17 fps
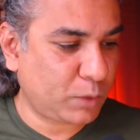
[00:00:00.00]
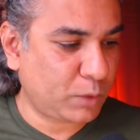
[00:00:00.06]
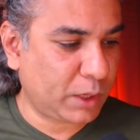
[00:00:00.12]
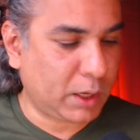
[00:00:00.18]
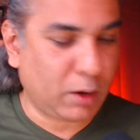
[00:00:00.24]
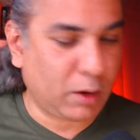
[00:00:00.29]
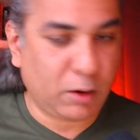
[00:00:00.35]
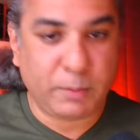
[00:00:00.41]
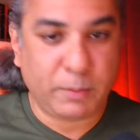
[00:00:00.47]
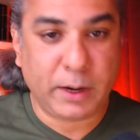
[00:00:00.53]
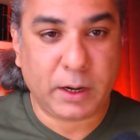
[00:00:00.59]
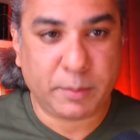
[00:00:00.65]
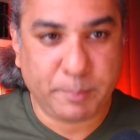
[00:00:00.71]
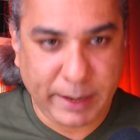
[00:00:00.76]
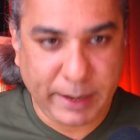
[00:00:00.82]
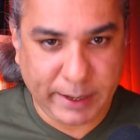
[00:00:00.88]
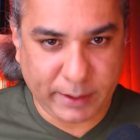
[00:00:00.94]
government
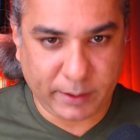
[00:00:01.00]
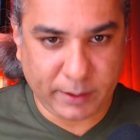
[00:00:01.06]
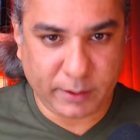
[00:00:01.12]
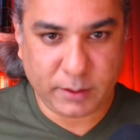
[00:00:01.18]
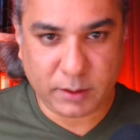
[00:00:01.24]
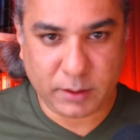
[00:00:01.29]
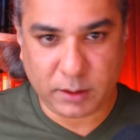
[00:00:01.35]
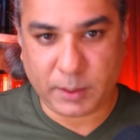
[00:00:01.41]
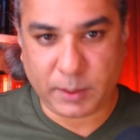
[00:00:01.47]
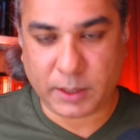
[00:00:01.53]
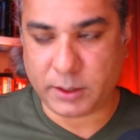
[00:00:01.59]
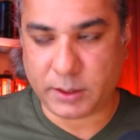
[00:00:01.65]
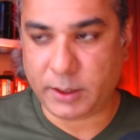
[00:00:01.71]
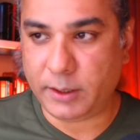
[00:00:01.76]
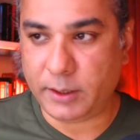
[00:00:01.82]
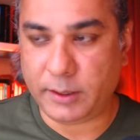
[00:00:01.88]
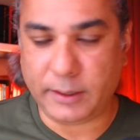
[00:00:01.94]
made about
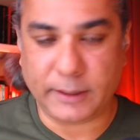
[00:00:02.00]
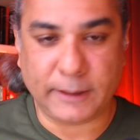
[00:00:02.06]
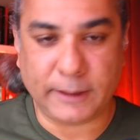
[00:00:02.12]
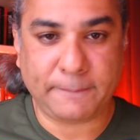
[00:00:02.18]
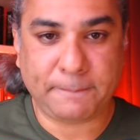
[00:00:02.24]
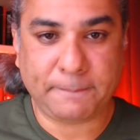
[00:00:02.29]
India.